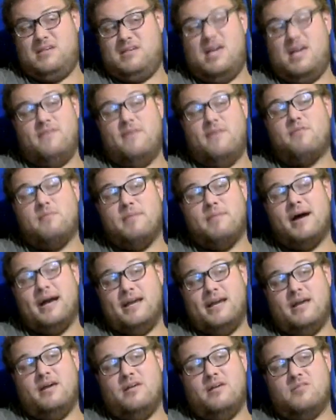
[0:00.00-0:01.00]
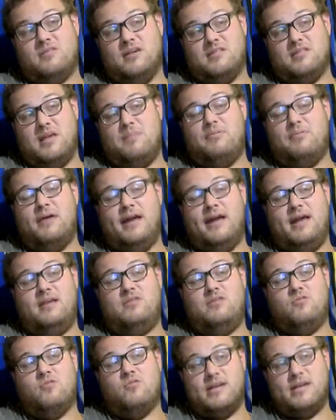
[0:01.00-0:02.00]
give up for Baez because they
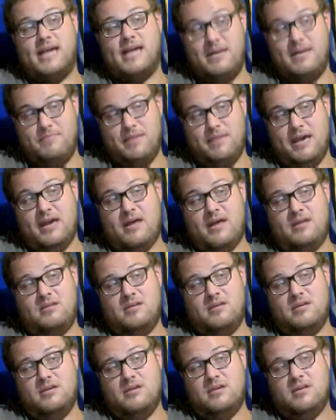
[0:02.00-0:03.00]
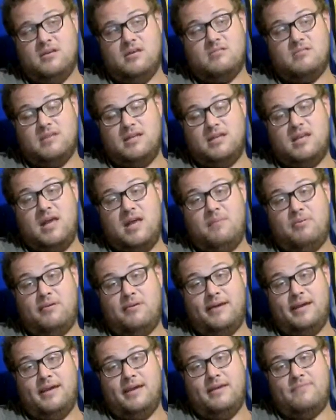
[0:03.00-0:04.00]
played York eight man, then they
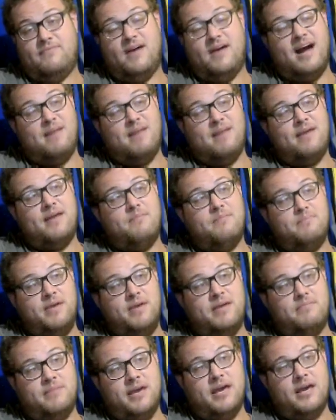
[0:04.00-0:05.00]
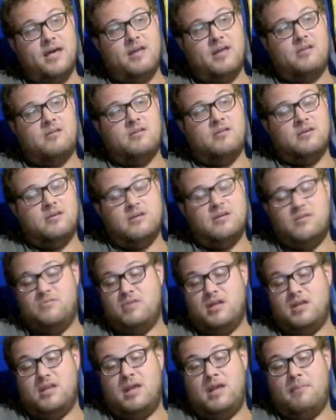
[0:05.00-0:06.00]
played five man big man, yeah.
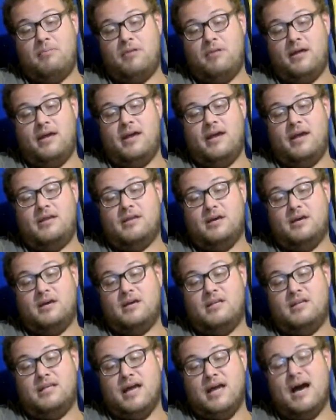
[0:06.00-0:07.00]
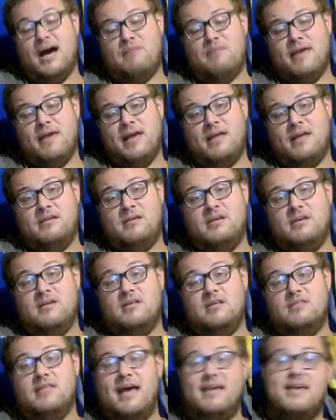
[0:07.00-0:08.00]
then they played uh, nine man.
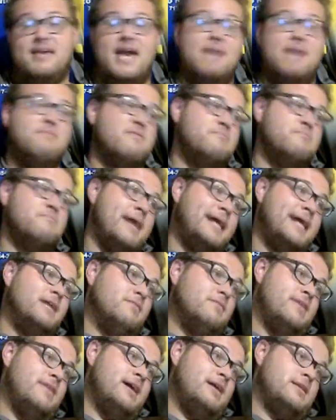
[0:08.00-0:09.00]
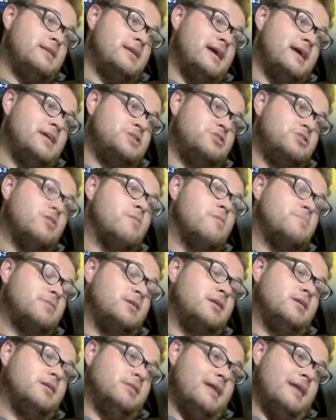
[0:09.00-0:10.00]
That game with main event at Charm
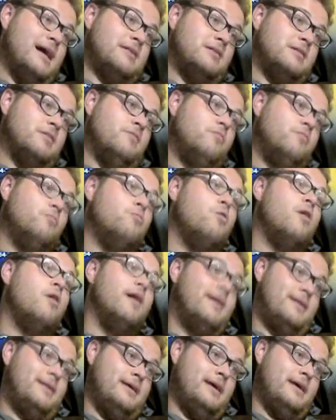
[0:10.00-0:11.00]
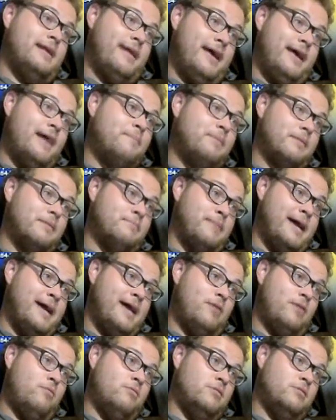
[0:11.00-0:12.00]
City Classic. What an epic
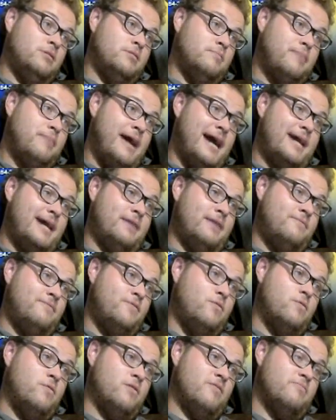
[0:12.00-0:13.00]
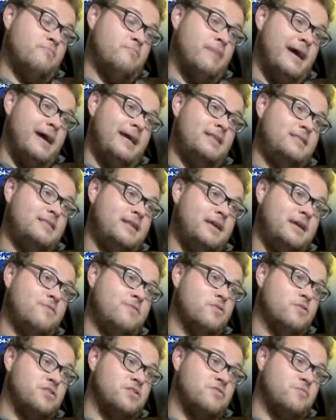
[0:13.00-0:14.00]
battle! Back and forth, Mike D
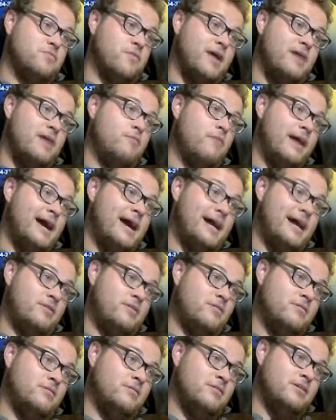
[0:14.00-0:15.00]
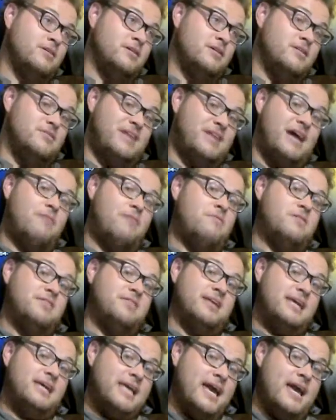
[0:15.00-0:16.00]
versus Ray Wagner. That was
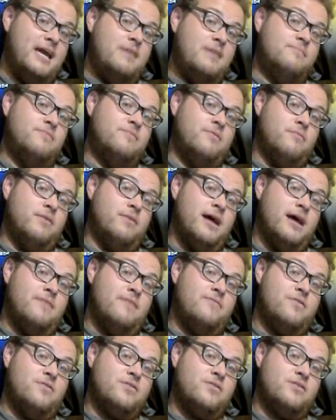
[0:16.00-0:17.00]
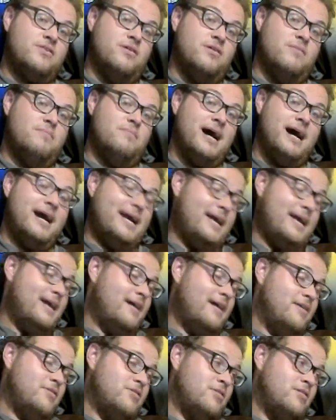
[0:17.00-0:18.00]
a game from when I first saw
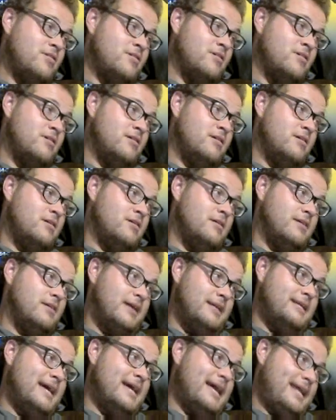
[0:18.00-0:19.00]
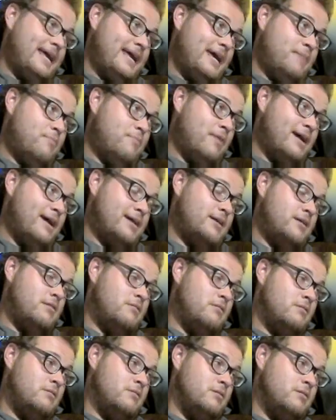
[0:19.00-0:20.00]
Baez in that A bracket.
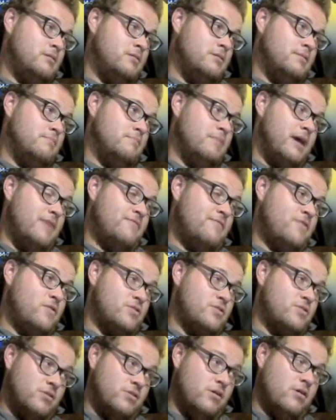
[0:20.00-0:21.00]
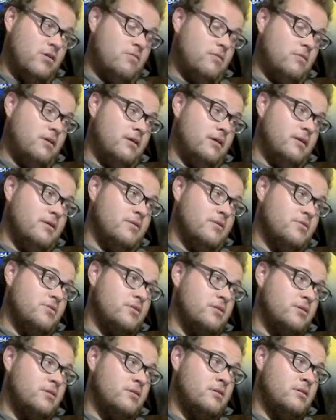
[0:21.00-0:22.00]
My first thought
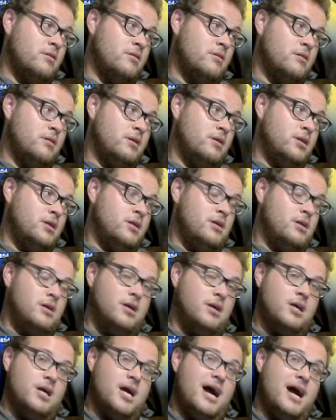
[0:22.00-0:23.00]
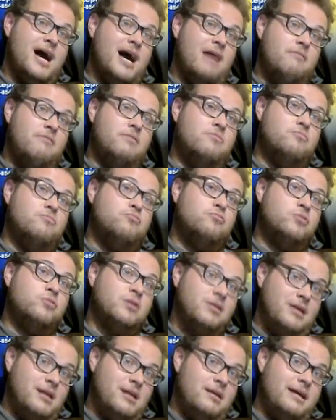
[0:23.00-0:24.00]
was, I would
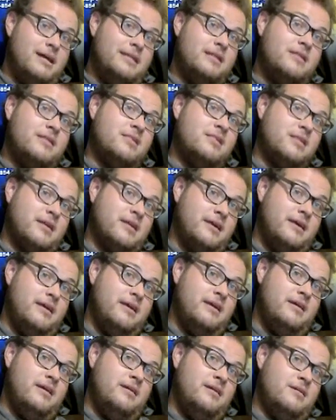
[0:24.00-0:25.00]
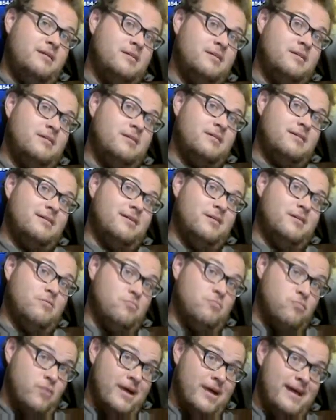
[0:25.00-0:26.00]
really like to see a
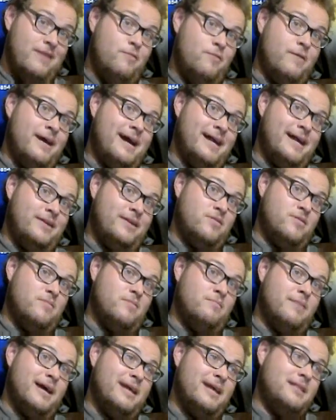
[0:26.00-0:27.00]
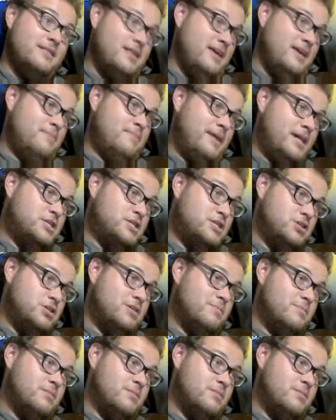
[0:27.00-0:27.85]
Ray Wagner Mike D matchup